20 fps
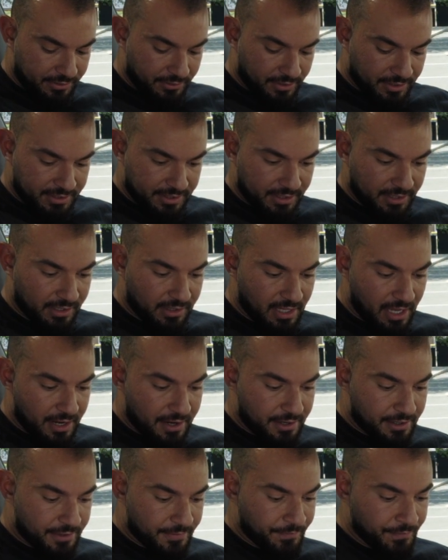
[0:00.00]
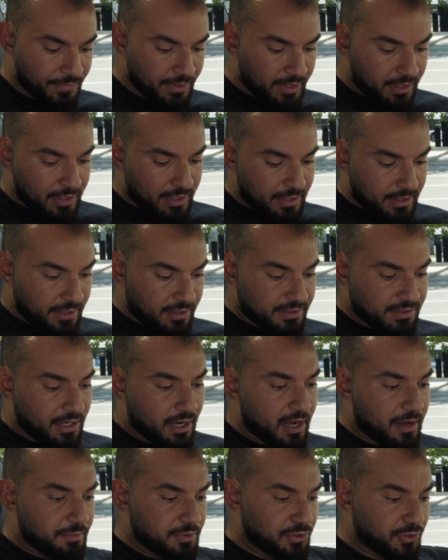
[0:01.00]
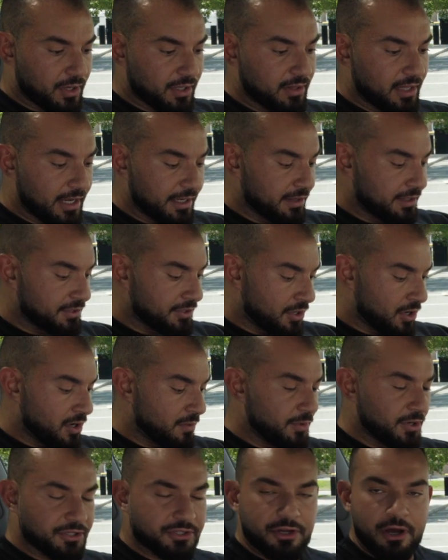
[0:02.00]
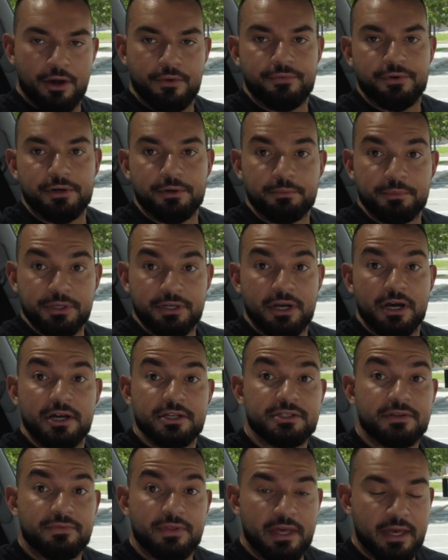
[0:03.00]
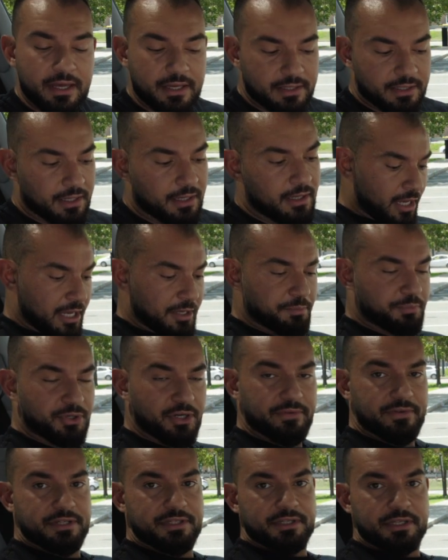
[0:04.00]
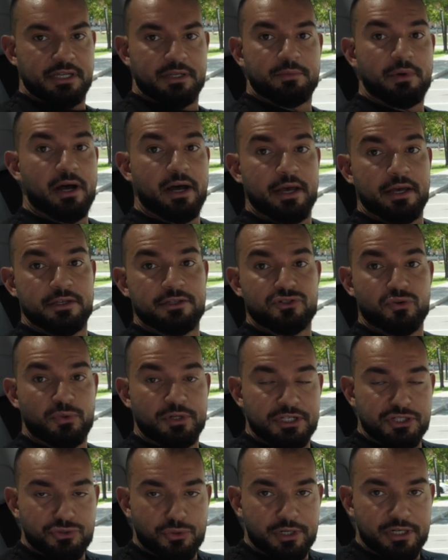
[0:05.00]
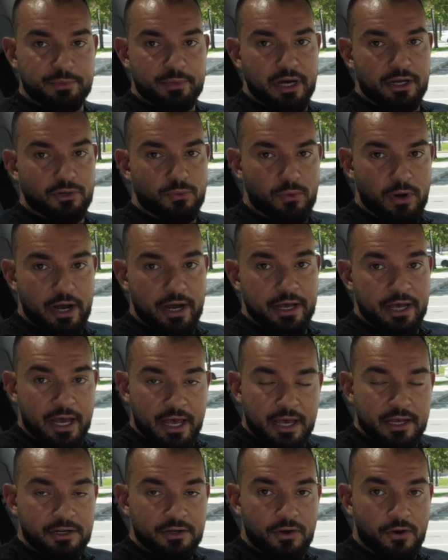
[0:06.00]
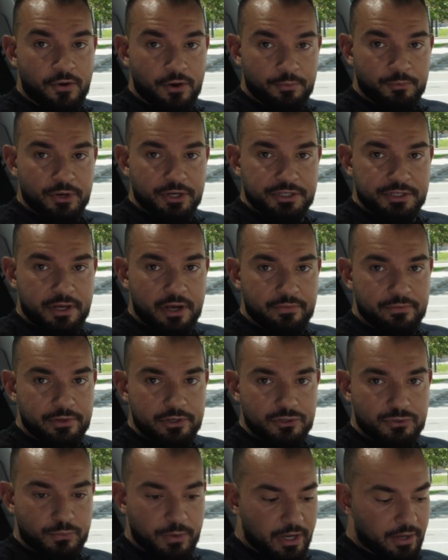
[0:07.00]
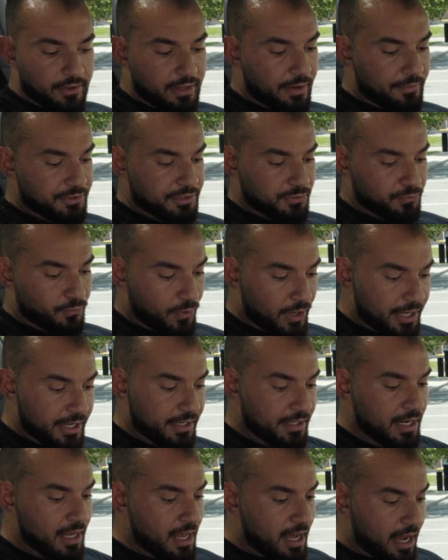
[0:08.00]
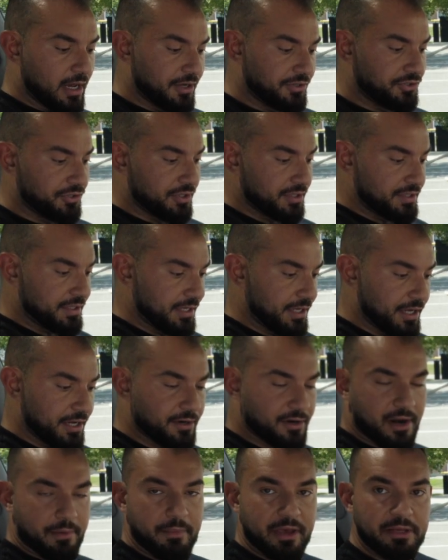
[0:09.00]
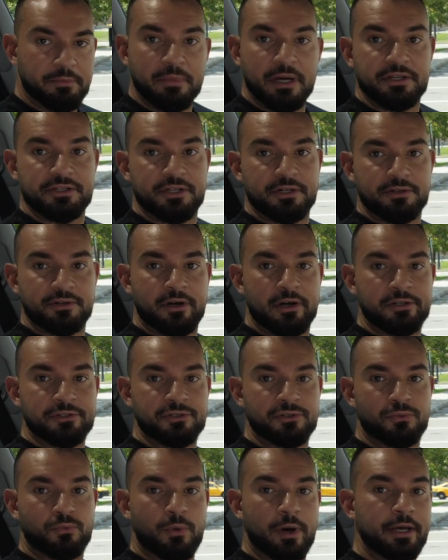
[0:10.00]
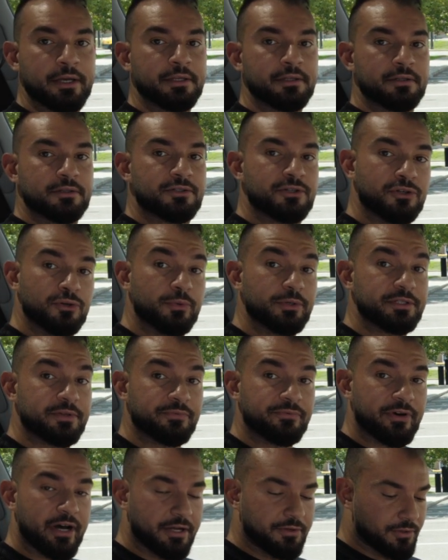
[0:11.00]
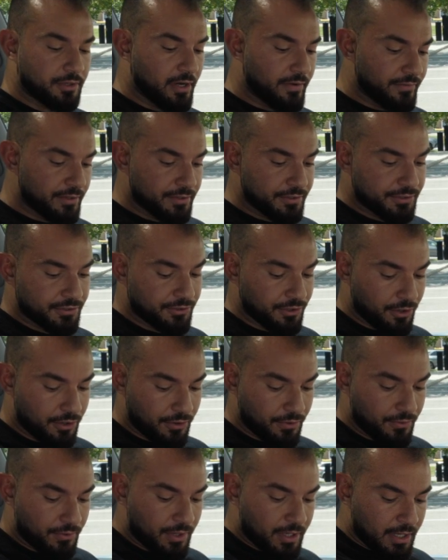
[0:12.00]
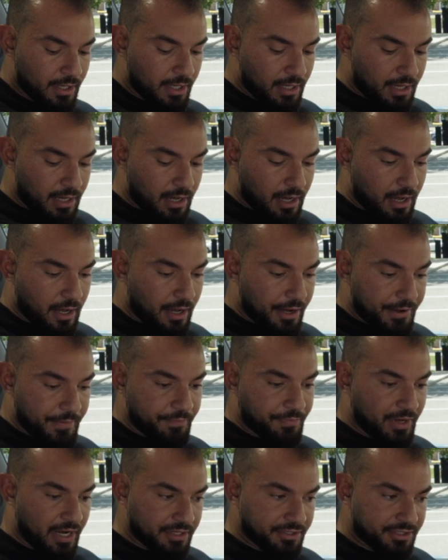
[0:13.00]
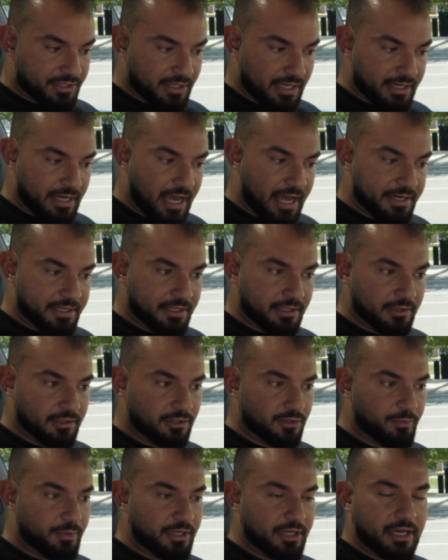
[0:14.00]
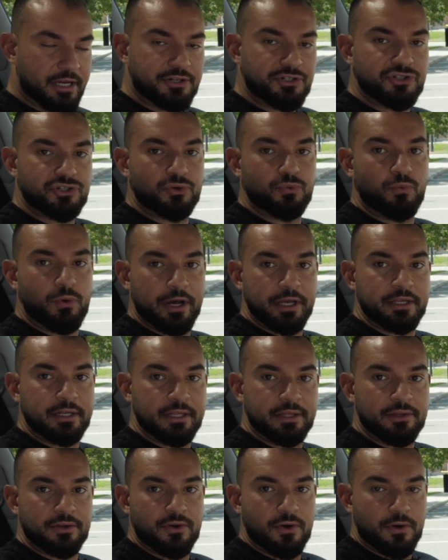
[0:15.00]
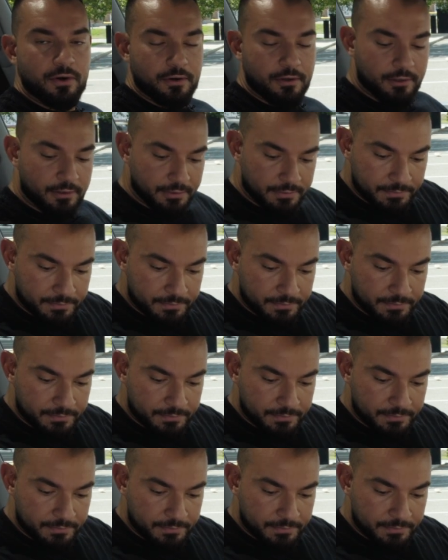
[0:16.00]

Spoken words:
You can see it there and on top. So I like this armrest cover because of that. And previously in my 2020 Model Y, I had an armrest cover as well that was in white. As you can see here, I made my center console white too with some vinyl covers. So I just like adding a little bit of extra white in the car.